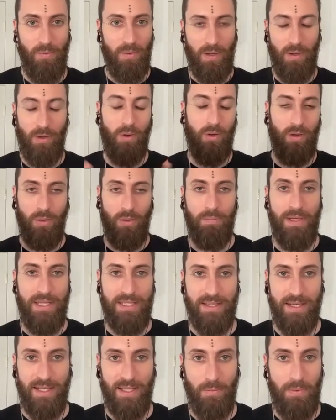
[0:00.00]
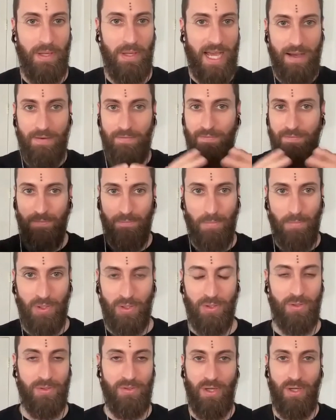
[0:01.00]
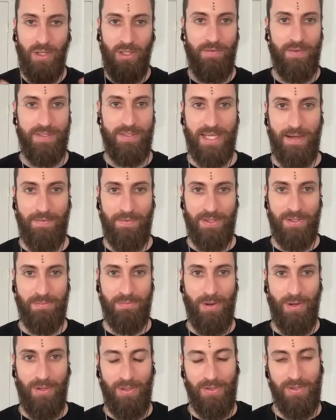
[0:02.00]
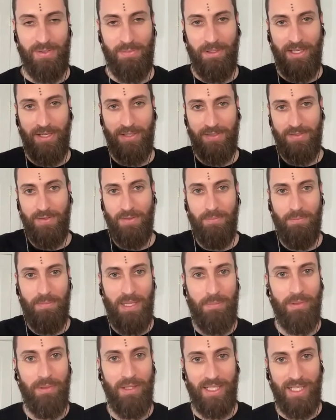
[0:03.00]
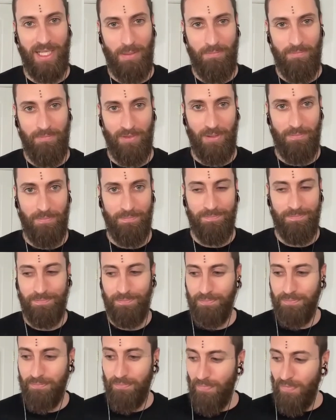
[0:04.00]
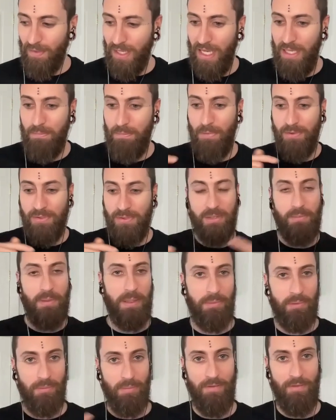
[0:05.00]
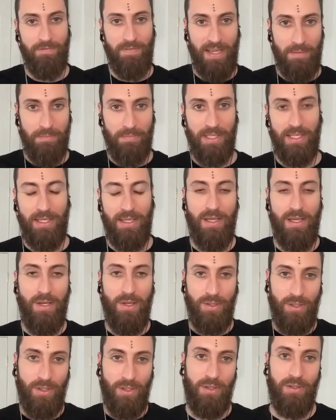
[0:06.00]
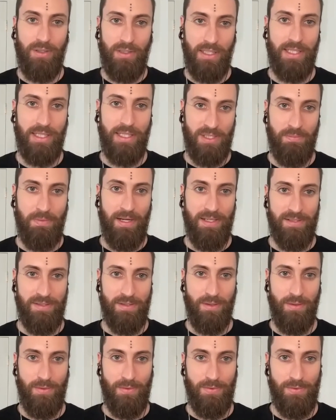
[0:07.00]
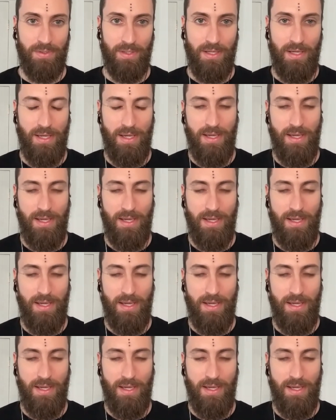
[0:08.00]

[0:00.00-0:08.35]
or obesity. We have markers. All of us have these markers because of the people I come from. And most of the people in my family currently express those.